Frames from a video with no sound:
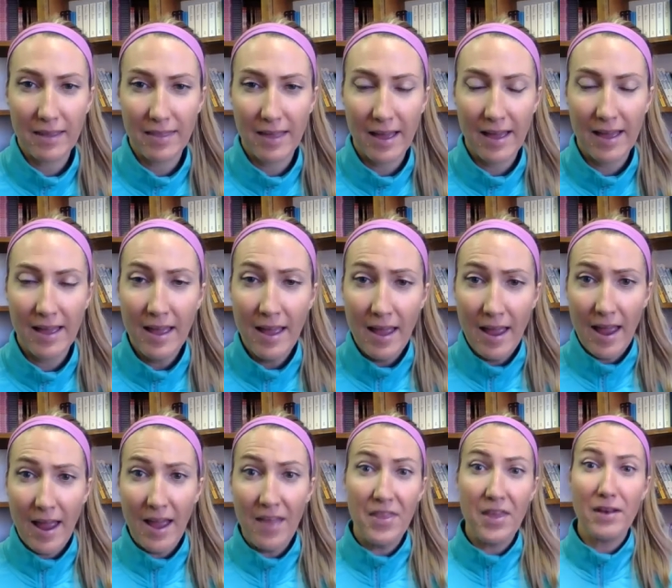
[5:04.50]
like that.
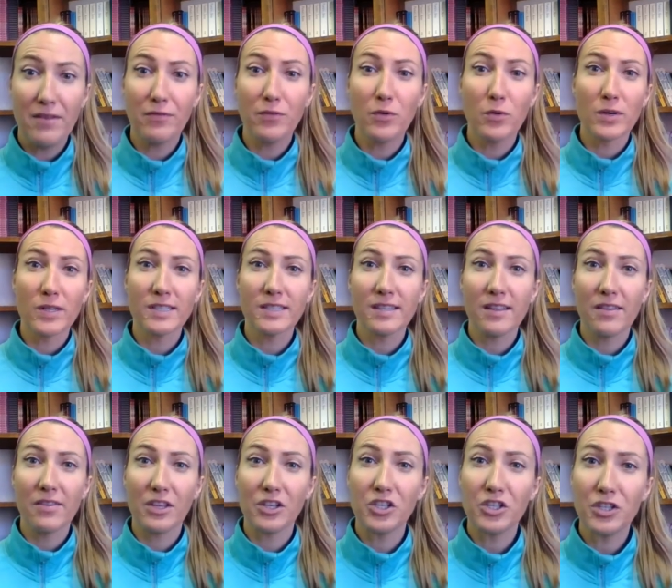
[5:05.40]
And then, of course,
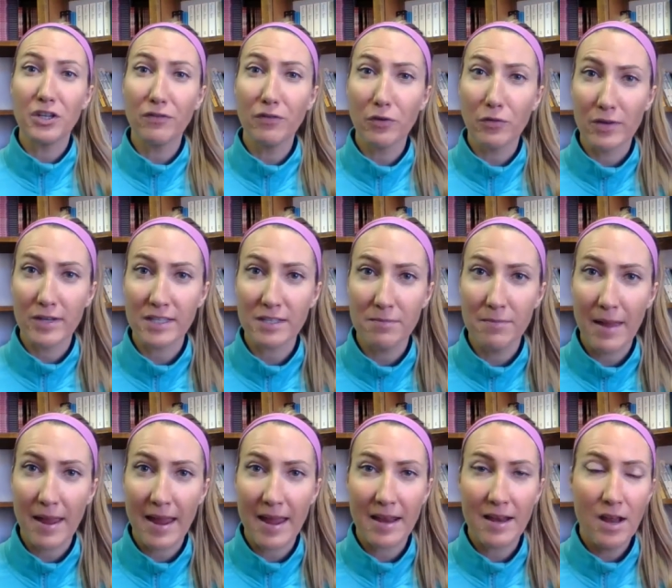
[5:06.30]
the chivalrous
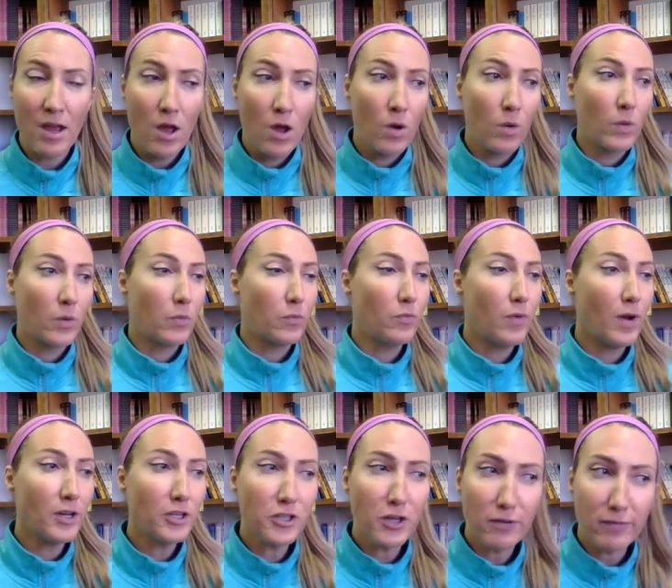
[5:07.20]
man would
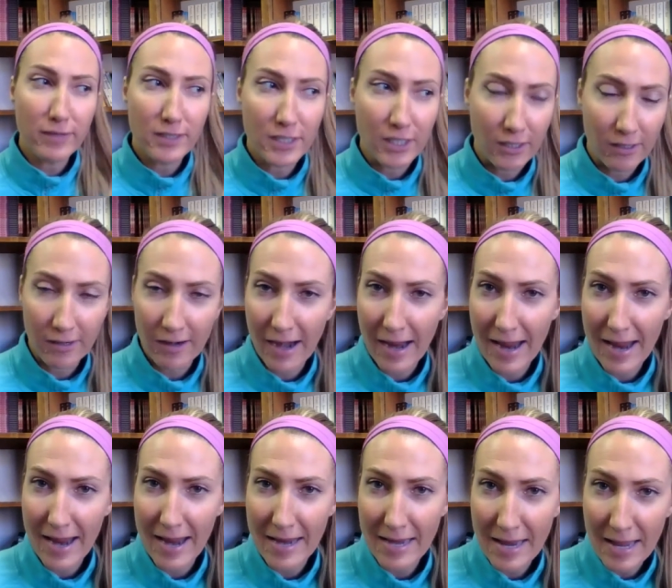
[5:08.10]
rush over to her
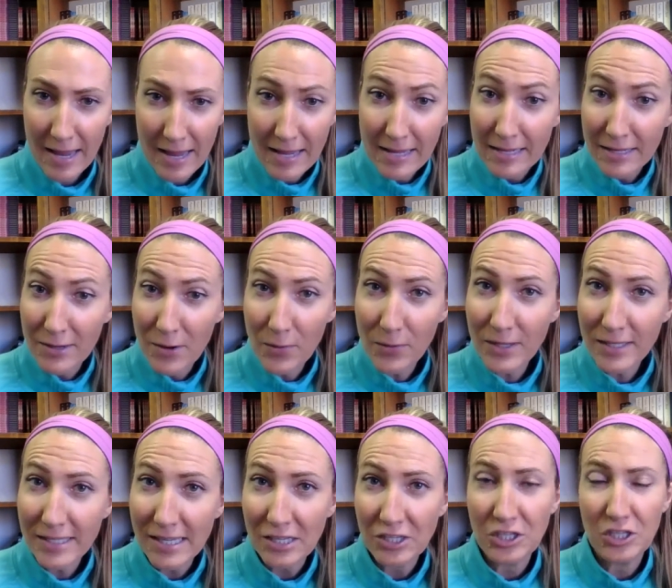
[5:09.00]
aid,
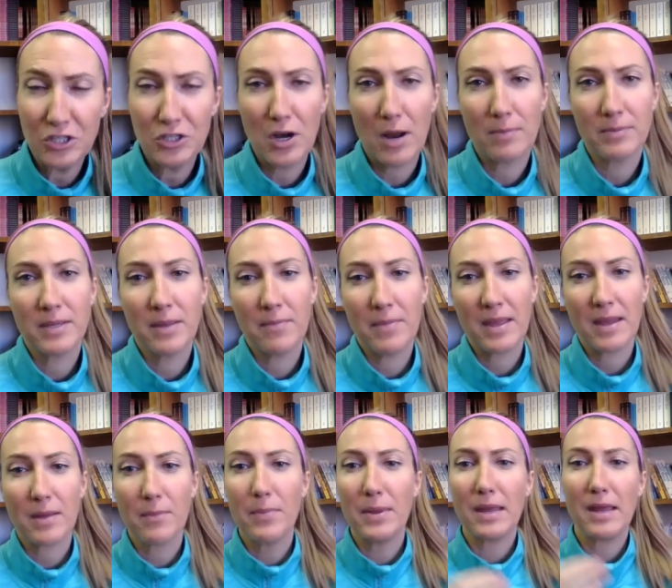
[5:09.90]
notice that she dropped
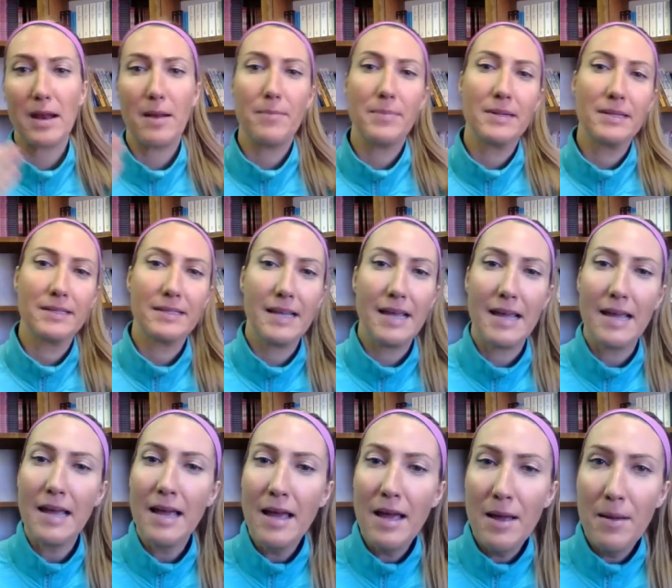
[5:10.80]
something, and pick it up and
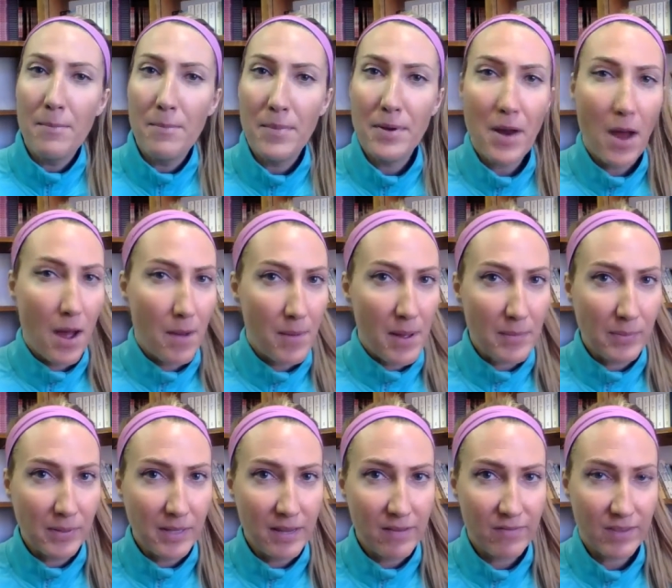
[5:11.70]
say, Madame, I
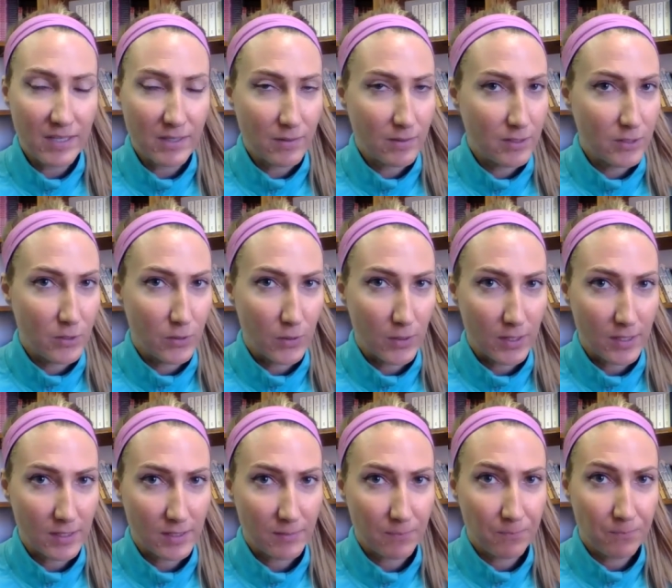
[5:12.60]
believe this is
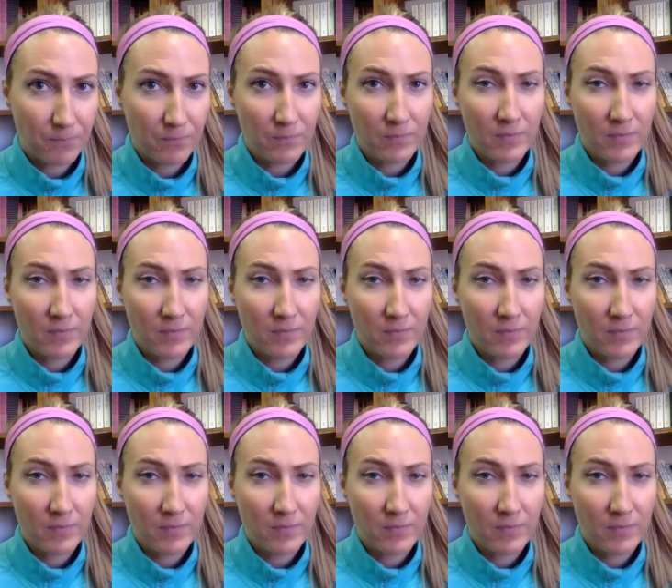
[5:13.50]
yours.